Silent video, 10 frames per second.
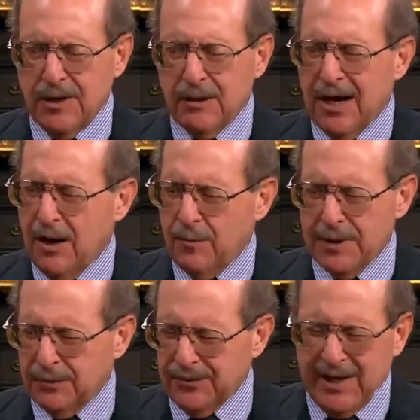no matter
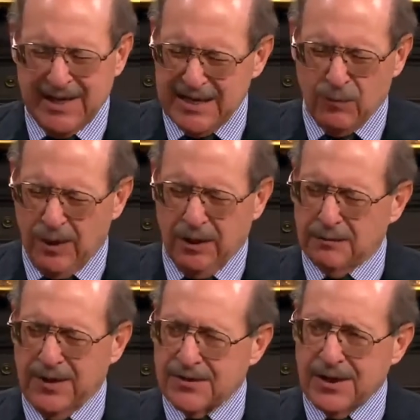how people say, I eat
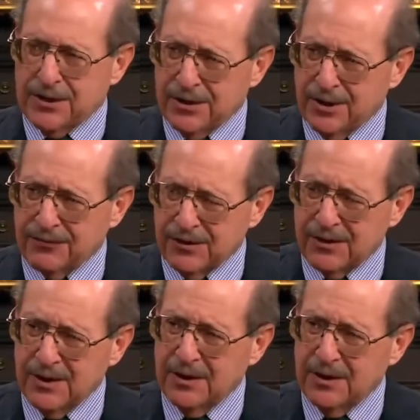well, but that's not enough.